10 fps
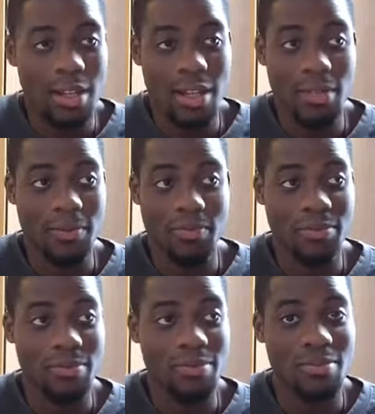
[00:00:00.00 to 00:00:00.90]
um,
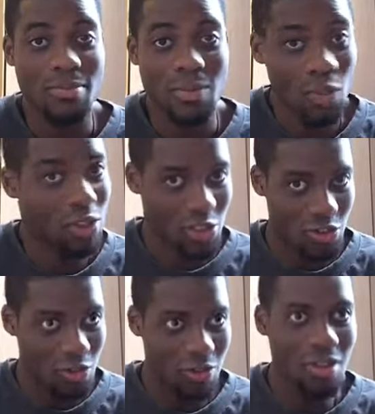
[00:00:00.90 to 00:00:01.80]
not the
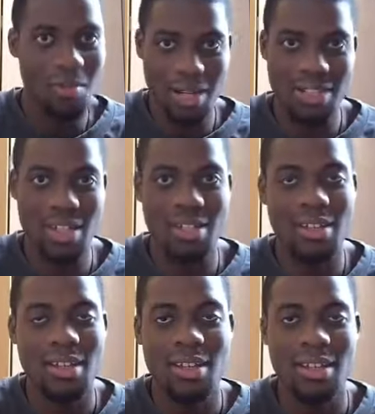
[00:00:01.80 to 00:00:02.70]
truth, but I
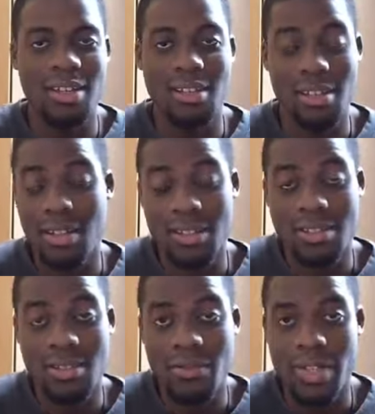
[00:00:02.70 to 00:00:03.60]
said, no,
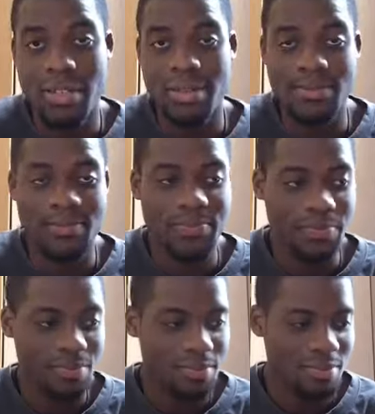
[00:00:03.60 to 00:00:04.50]
there's no reason.
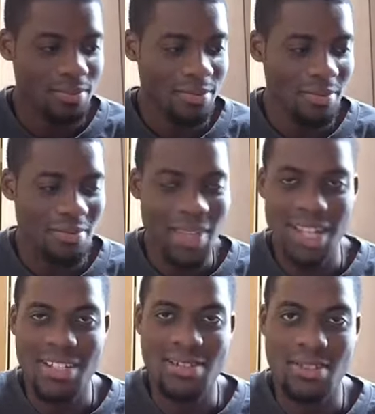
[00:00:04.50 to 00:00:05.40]

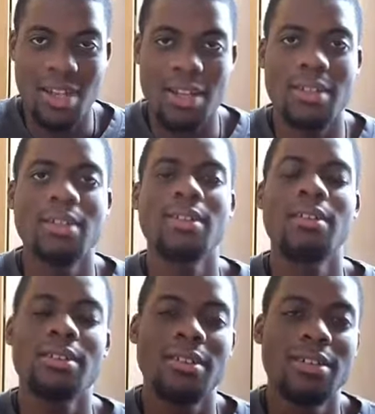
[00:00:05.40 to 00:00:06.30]
And then she was like,
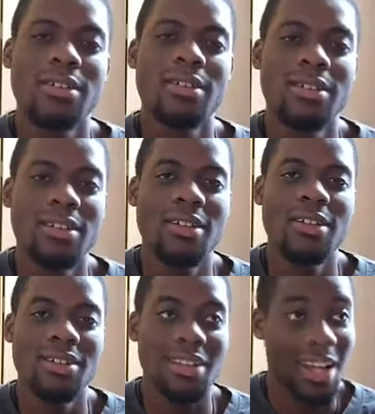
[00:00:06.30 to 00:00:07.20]
huh.
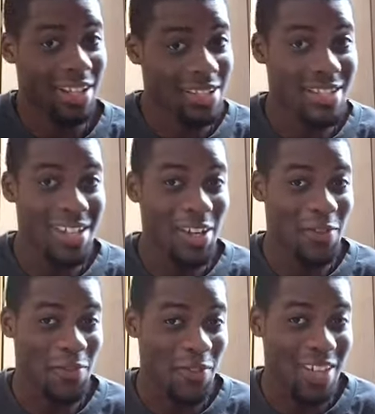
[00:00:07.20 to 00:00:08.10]
I could see her
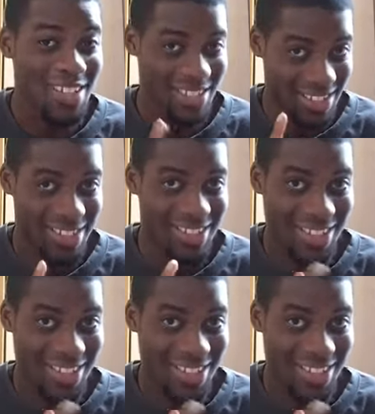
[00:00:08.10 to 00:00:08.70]
face